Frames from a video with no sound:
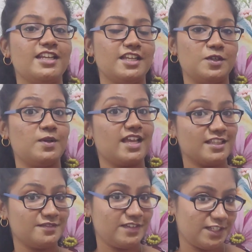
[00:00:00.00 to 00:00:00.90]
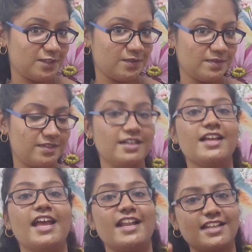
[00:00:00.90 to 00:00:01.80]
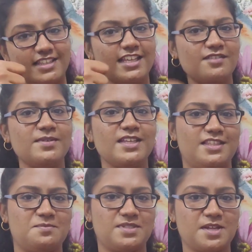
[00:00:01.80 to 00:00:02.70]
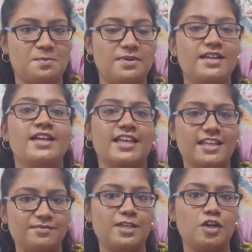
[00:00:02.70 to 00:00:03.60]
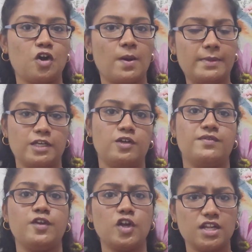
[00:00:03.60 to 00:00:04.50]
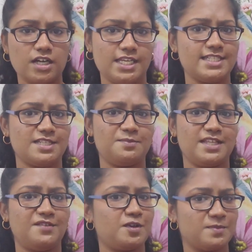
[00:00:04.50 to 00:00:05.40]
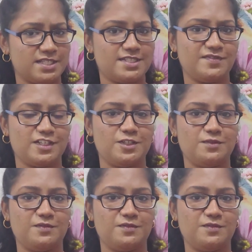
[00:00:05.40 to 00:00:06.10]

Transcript: Did you like the video? And then give me a thumbs up. Give me a comment if you're learning something from this video.